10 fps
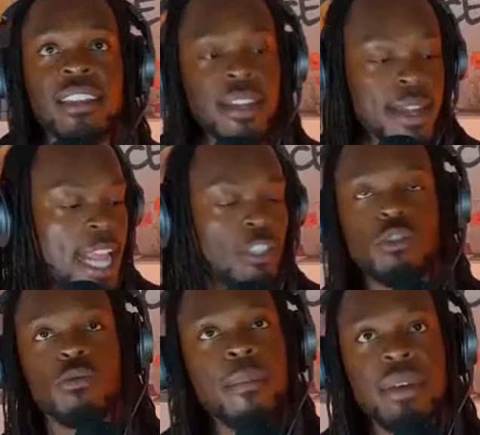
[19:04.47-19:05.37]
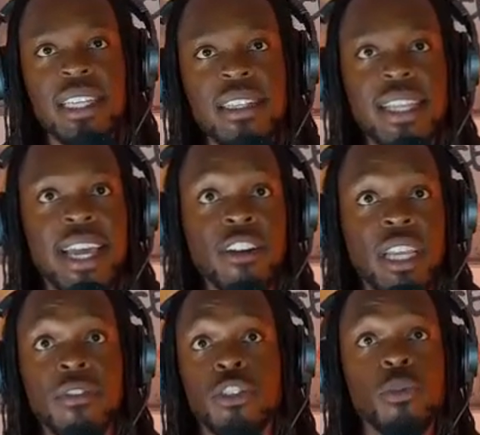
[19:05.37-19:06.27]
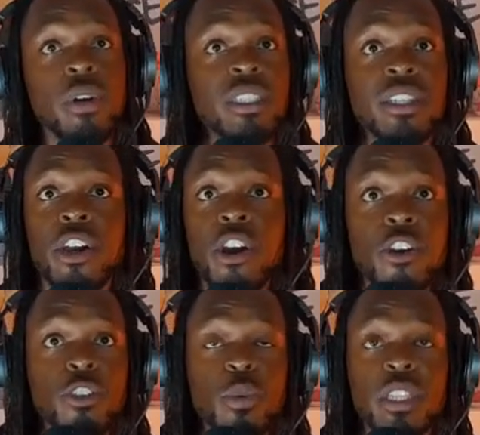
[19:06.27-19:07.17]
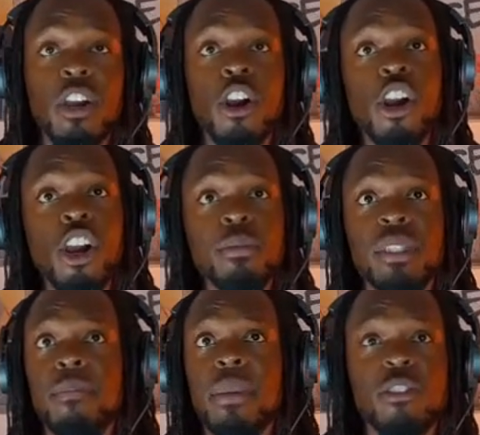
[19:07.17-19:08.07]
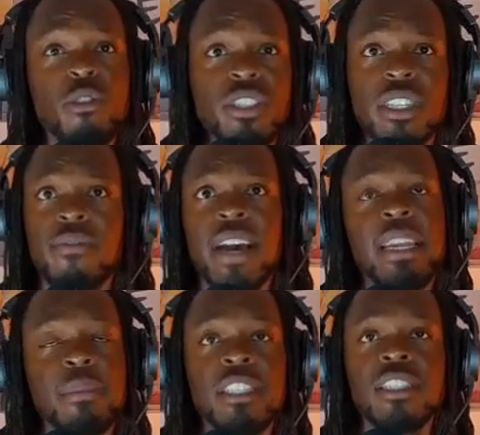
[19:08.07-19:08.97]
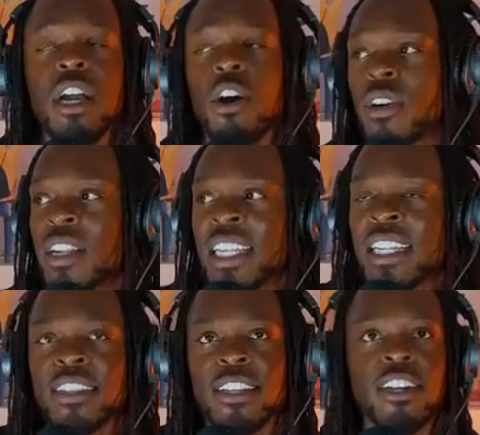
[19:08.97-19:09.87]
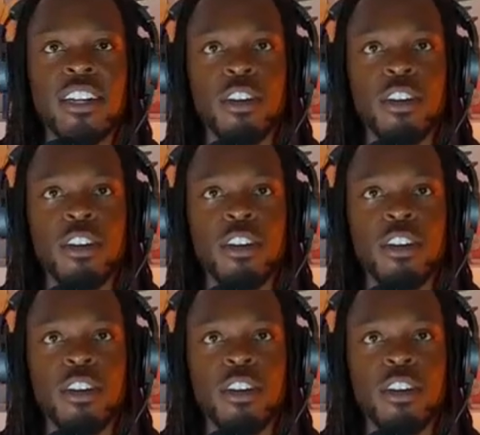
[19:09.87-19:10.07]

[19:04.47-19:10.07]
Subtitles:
the natural remedies that are given to us in the earth with the herbs, the minerals, and the vitamins. No, they're going to